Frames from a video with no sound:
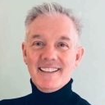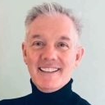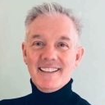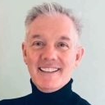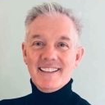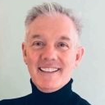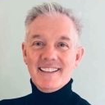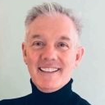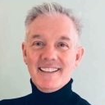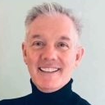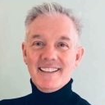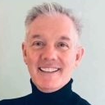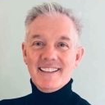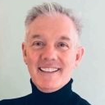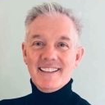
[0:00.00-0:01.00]

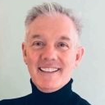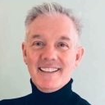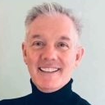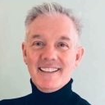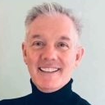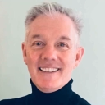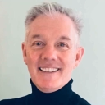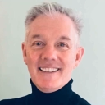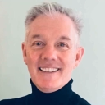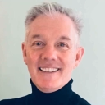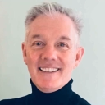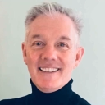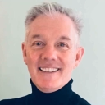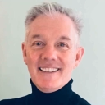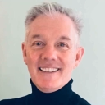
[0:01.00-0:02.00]

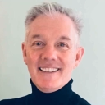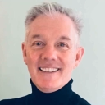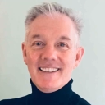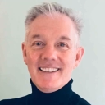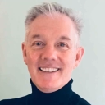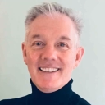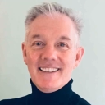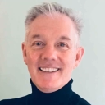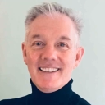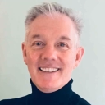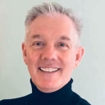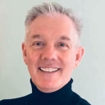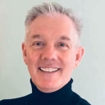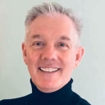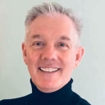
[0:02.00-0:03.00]

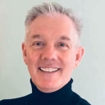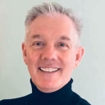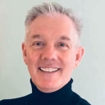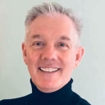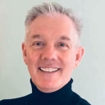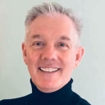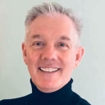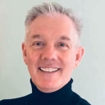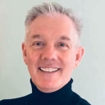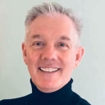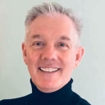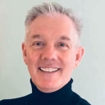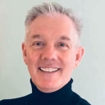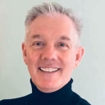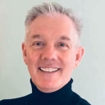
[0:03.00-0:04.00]
(no lip movement)